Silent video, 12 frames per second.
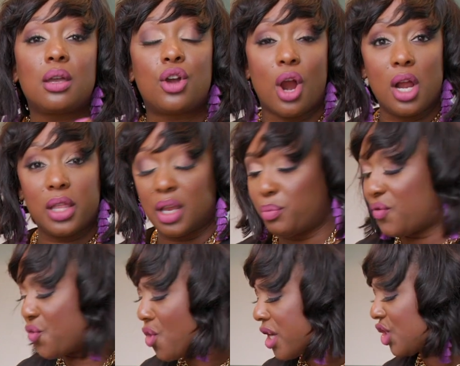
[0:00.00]
garlic
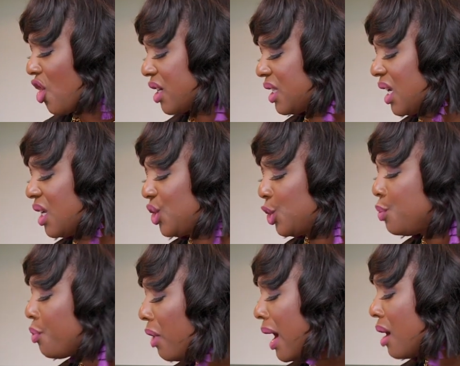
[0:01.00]
before it starts to get too
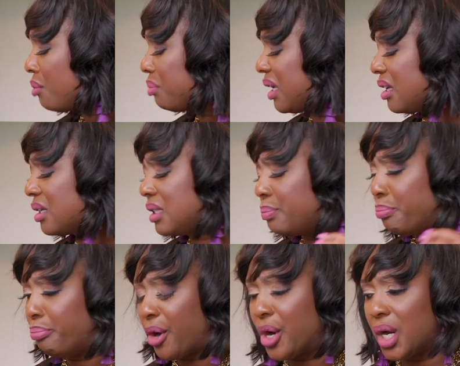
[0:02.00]
brown, because
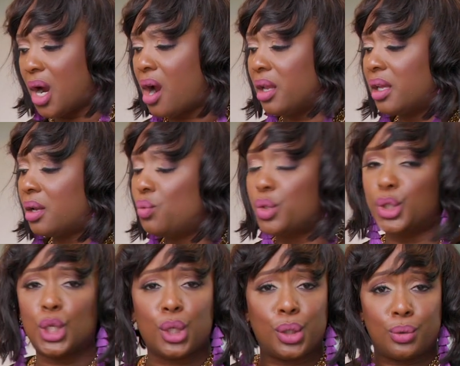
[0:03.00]
burnt garlic will
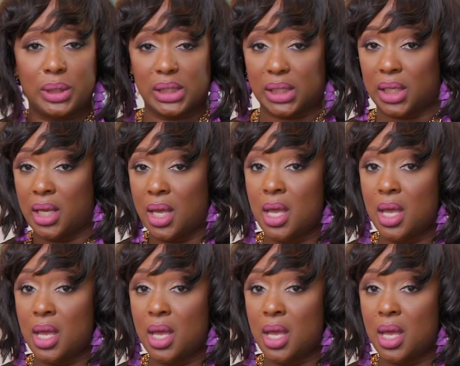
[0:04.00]
totally